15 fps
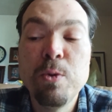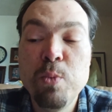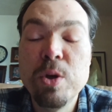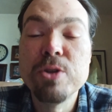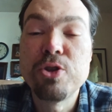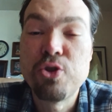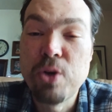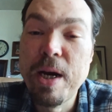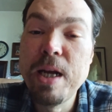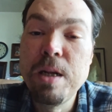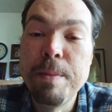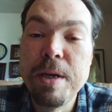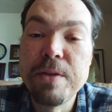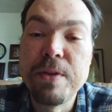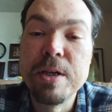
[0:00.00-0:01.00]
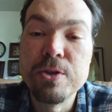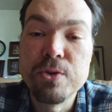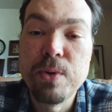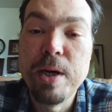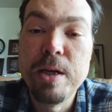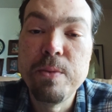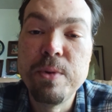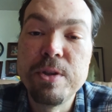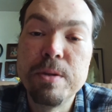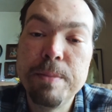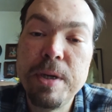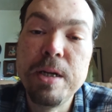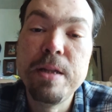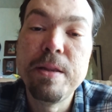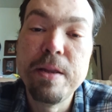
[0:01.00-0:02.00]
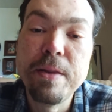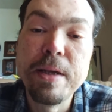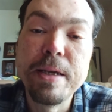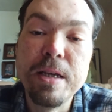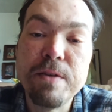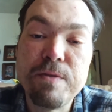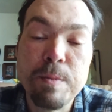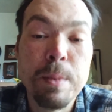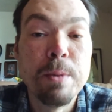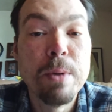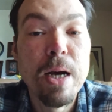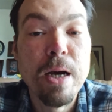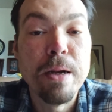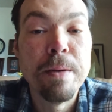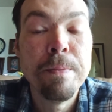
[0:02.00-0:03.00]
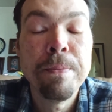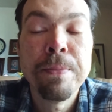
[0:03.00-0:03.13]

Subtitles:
will try to make things right with the money that they get from Iran.